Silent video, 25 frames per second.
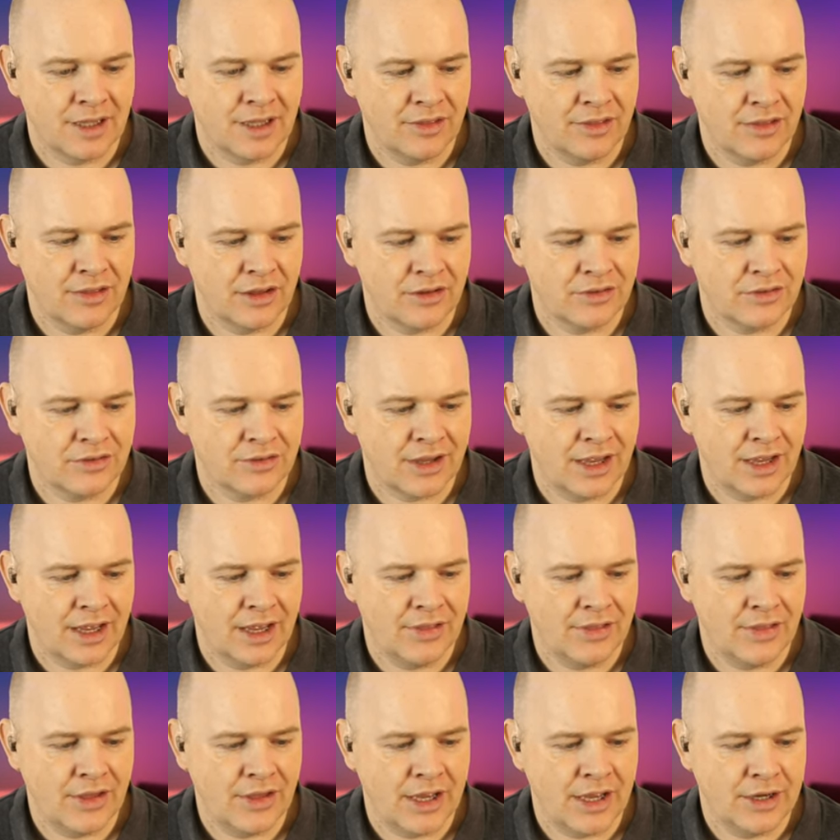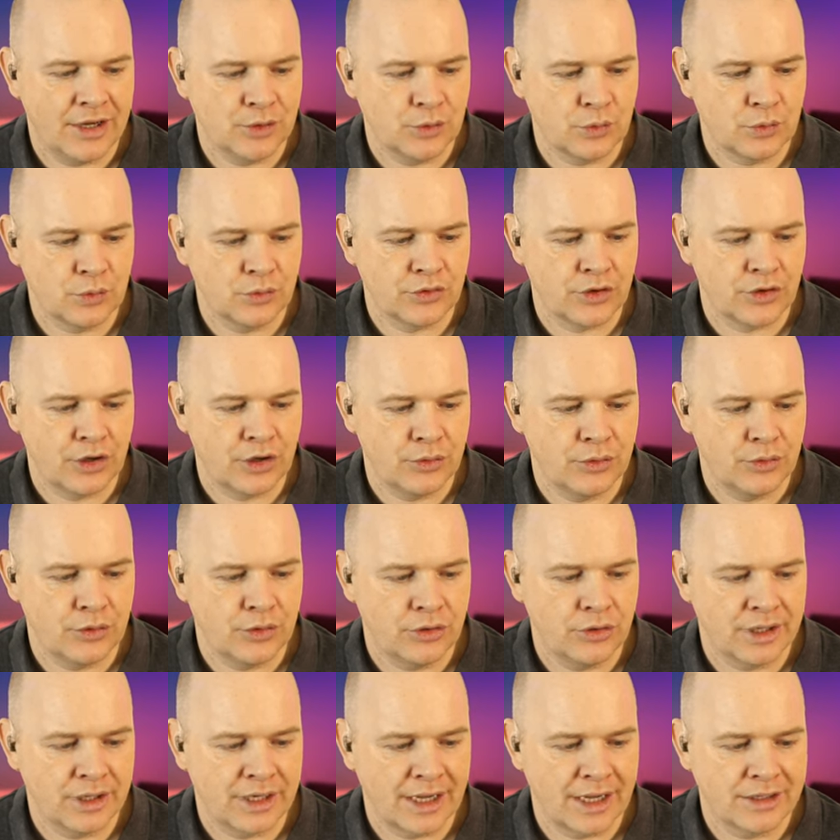like this and then also
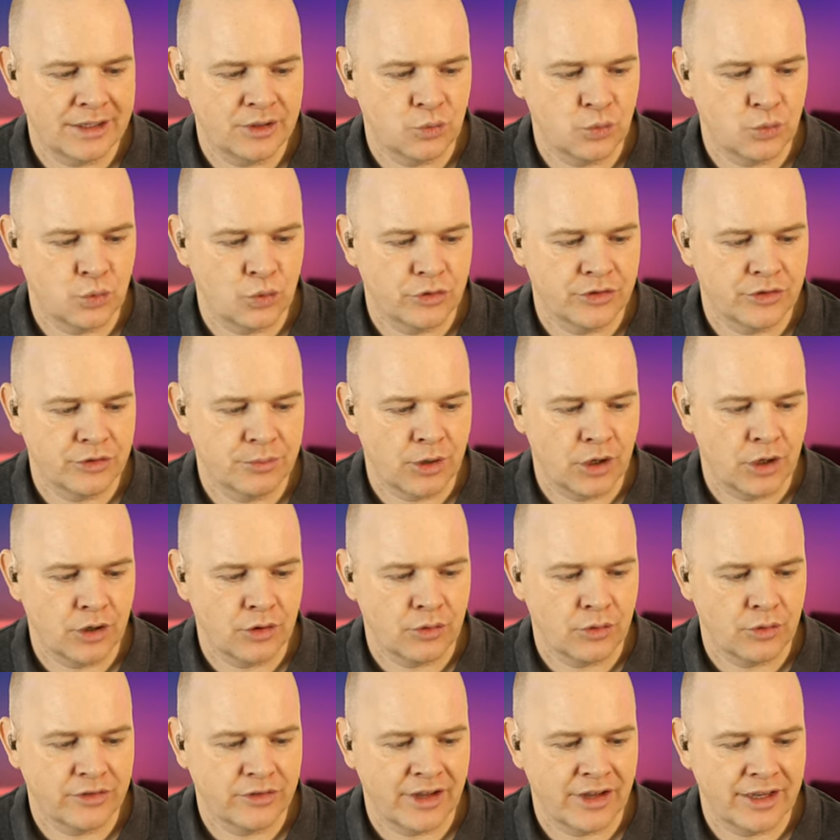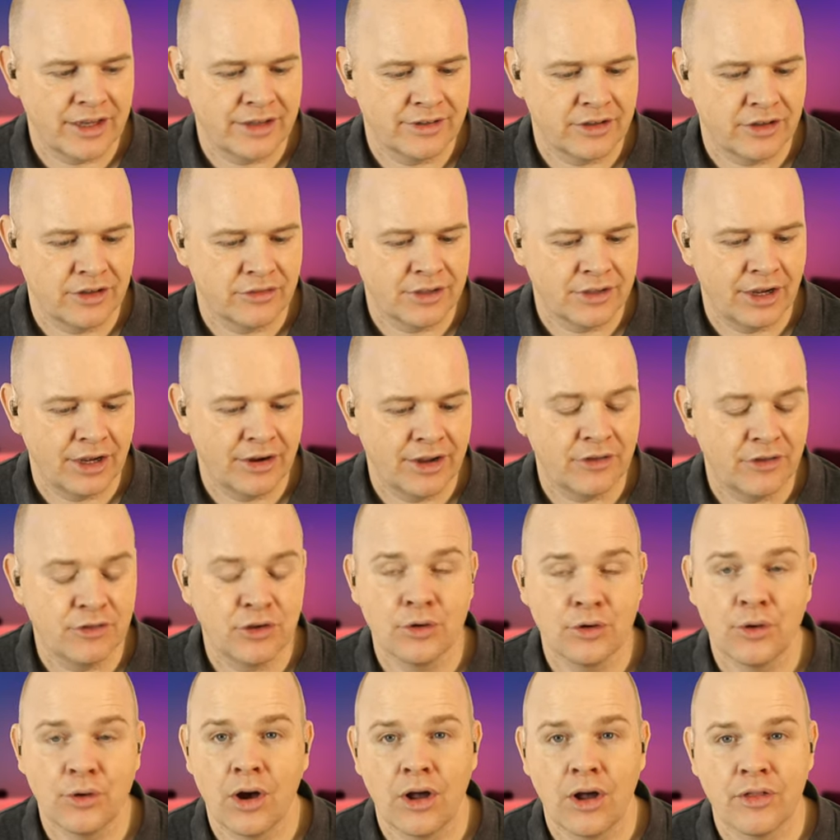you can add a watermark or take it off now
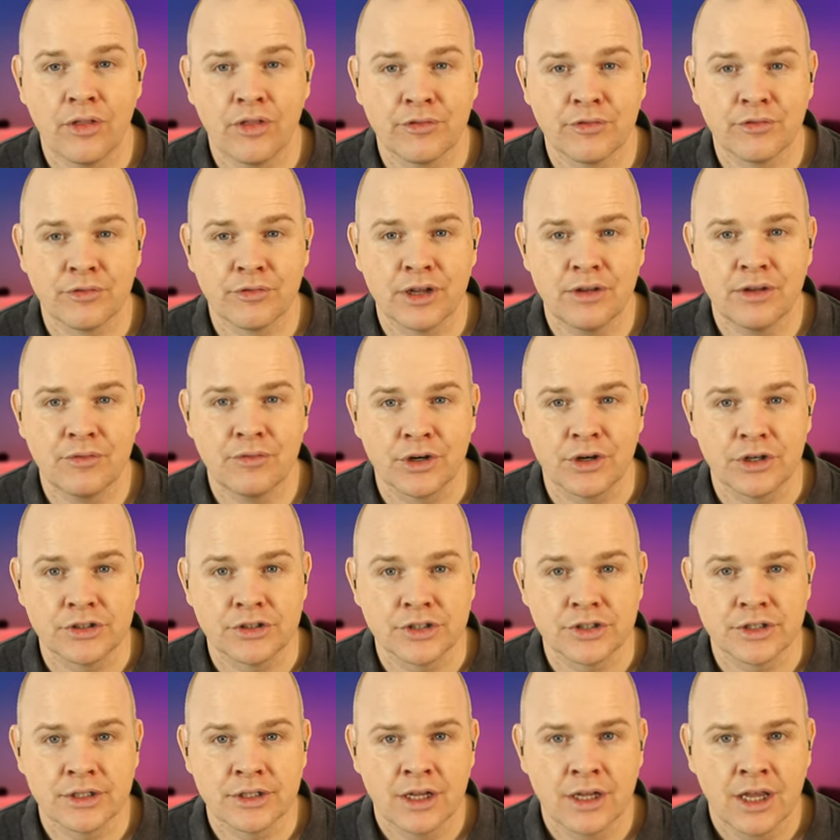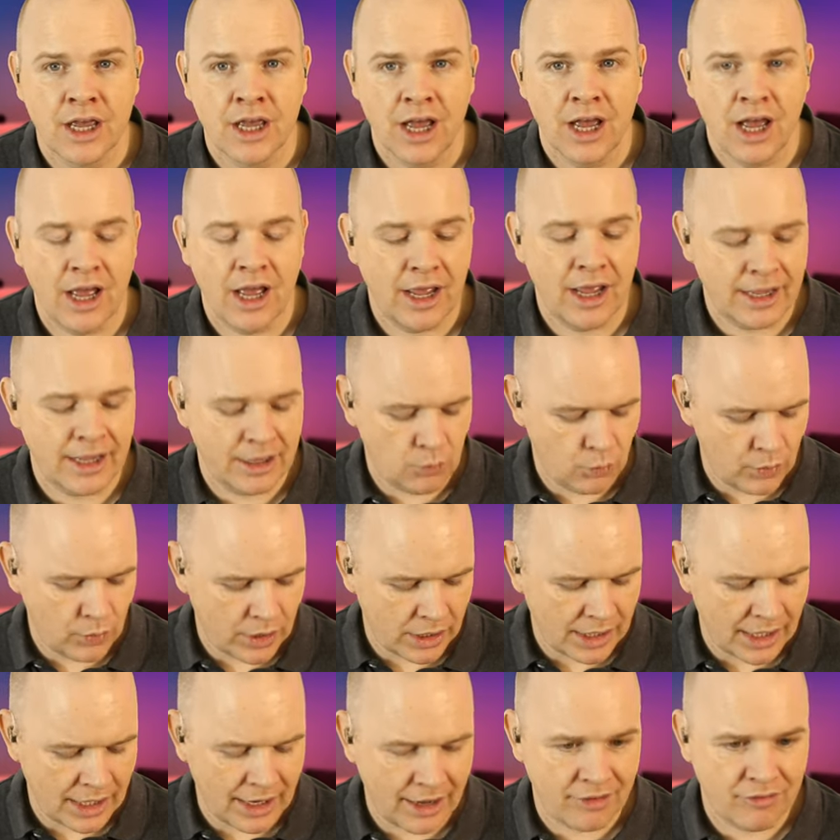if you are on the free version uh, it
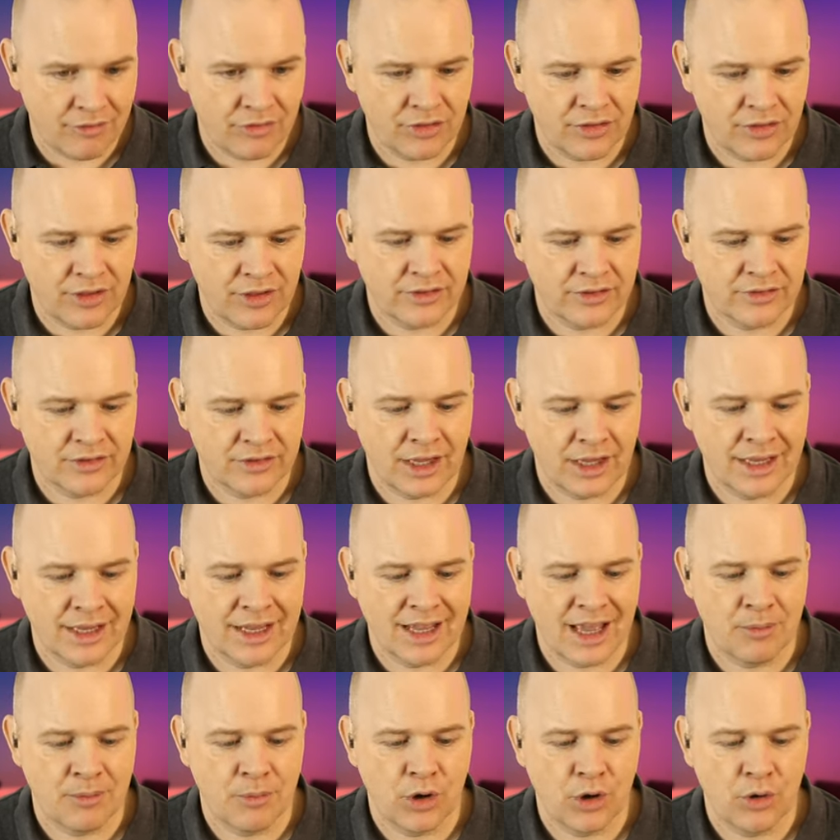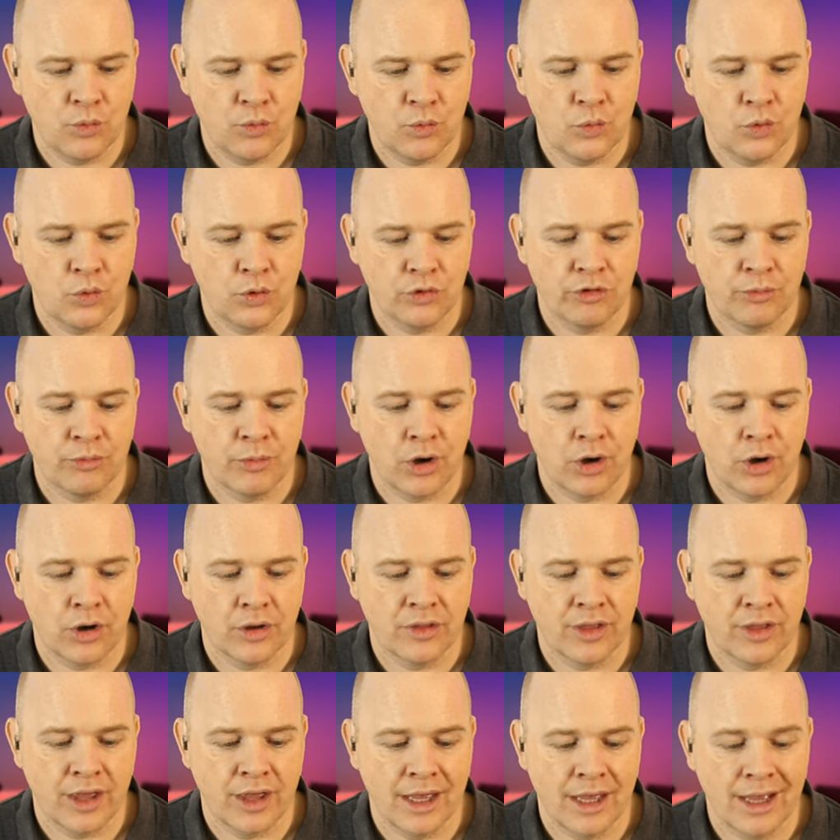will have this uh, camo
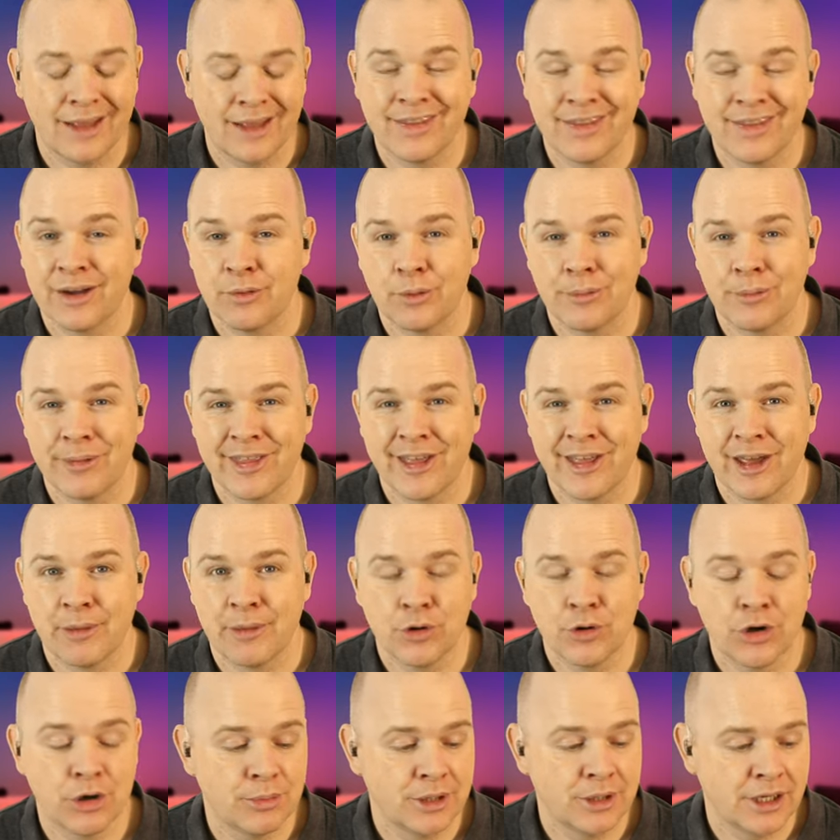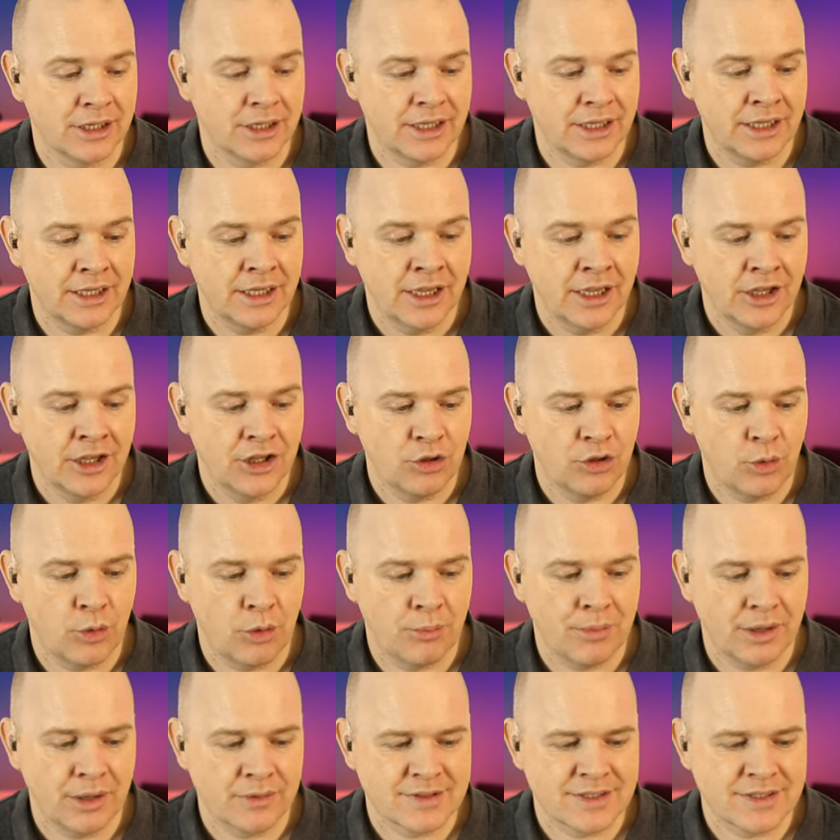watermark there and that will be there permanently you
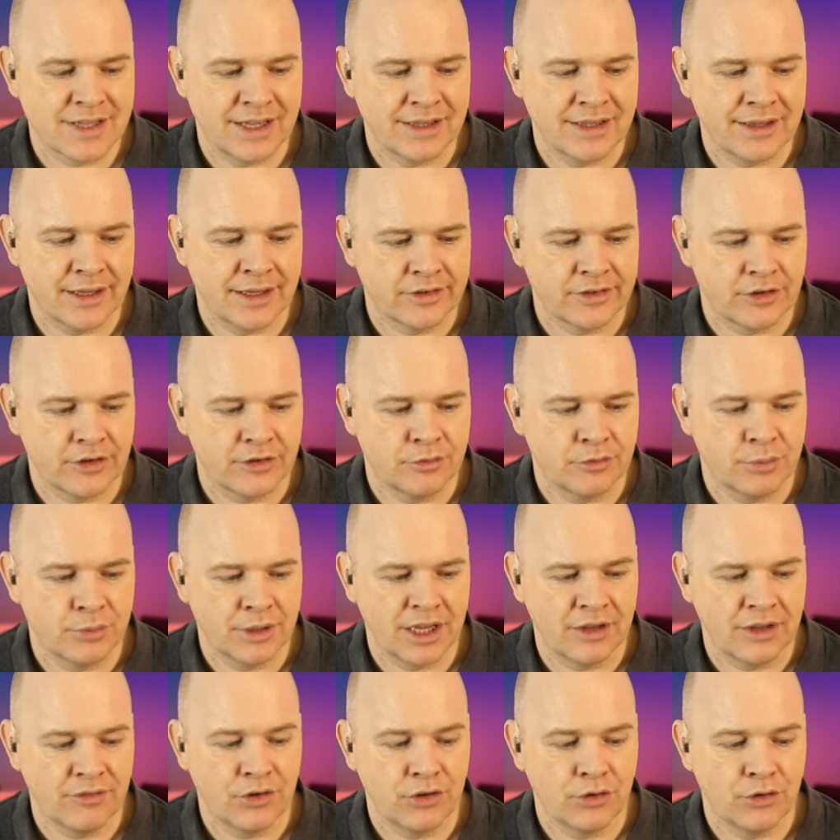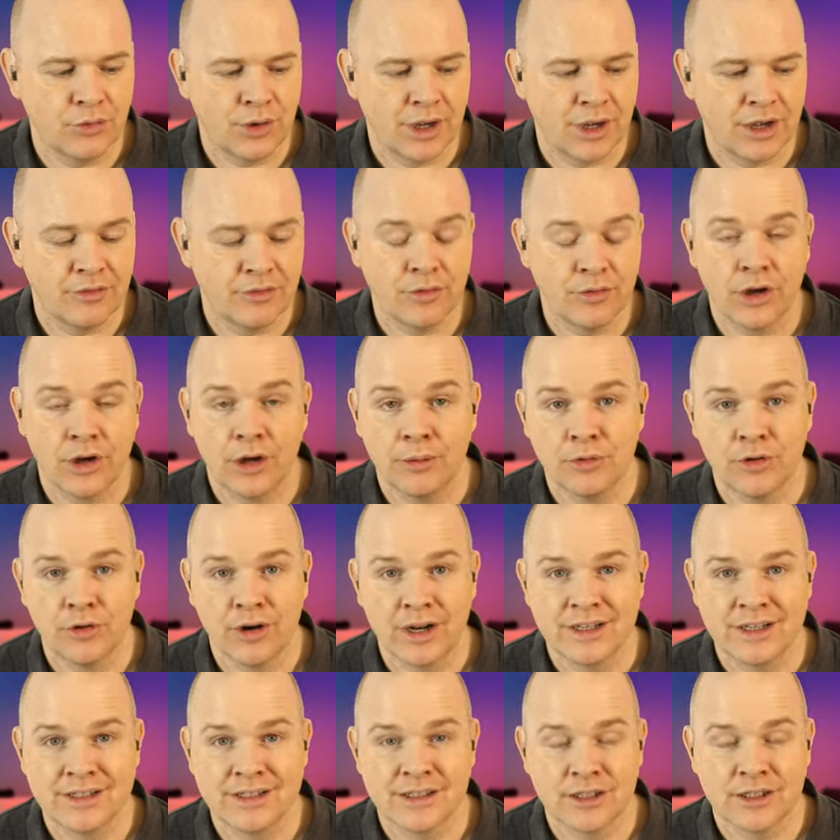won't be able to take that off but if you have
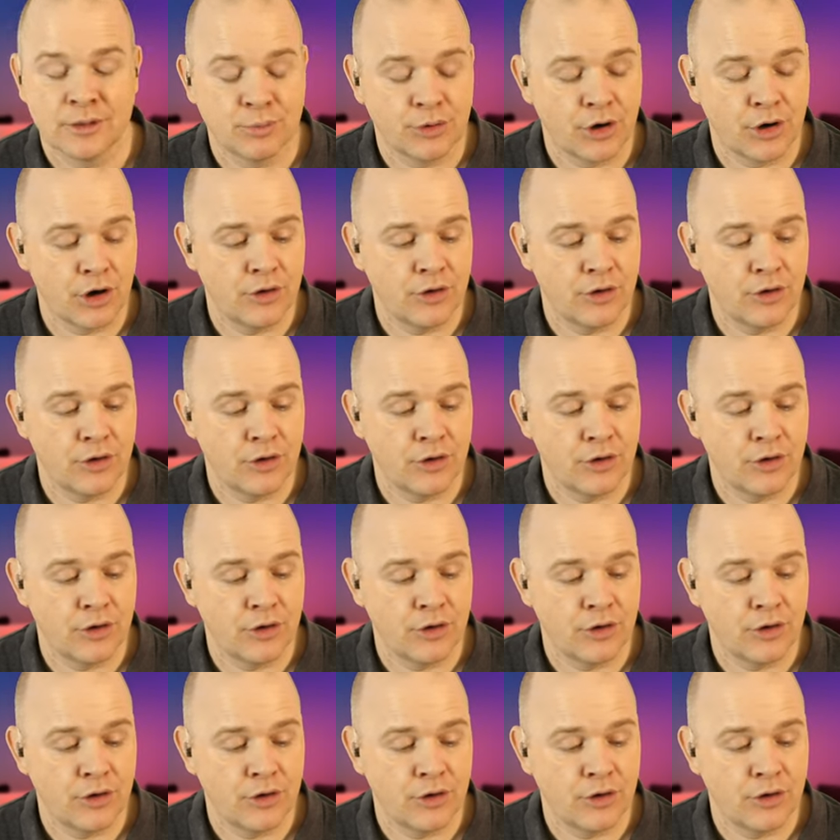upgraded to